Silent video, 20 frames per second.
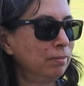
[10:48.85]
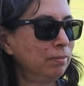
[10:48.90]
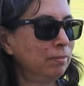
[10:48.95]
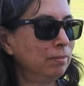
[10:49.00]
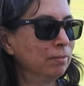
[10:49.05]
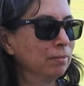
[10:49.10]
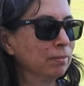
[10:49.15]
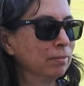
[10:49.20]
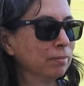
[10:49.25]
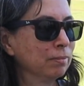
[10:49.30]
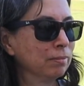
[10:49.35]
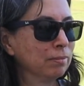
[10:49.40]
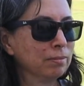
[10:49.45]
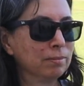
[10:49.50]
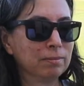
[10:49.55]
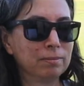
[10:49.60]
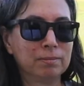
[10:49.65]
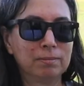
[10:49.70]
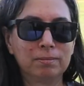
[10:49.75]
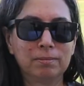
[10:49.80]

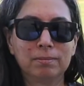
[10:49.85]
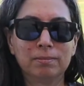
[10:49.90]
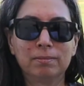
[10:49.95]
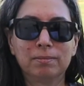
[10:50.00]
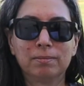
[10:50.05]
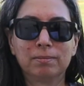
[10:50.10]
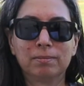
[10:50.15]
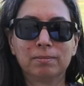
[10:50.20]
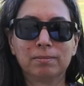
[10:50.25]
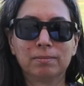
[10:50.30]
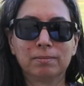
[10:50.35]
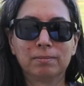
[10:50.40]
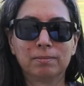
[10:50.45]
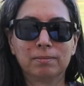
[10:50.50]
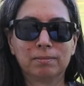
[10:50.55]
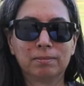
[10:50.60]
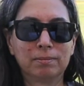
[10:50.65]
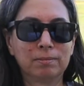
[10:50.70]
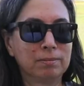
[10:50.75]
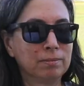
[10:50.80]

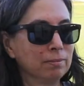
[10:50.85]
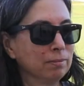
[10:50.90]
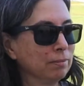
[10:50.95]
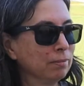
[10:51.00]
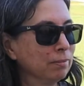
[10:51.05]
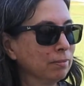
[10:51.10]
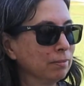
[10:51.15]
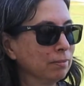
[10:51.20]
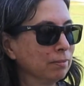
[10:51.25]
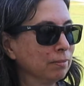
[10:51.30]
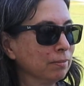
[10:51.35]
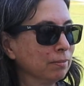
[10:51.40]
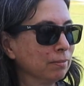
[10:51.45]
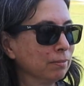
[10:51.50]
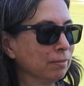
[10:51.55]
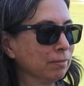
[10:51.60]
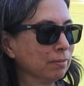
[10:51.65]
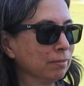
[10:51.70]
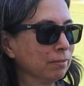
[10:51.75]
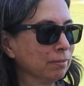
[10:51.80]

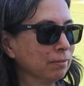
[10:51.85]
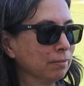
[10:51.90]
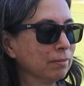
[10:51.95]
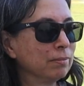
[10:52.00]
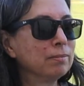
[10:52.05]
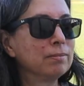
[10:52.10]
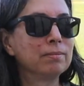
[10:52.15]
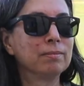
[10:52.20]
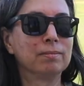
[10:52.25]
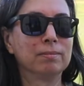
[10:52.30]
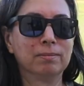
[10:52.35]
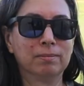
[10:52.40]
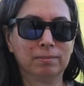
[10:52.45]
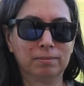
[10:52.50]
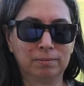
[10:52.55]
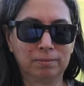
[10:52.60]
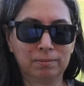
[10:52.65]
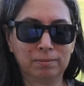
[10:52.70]
[no speech]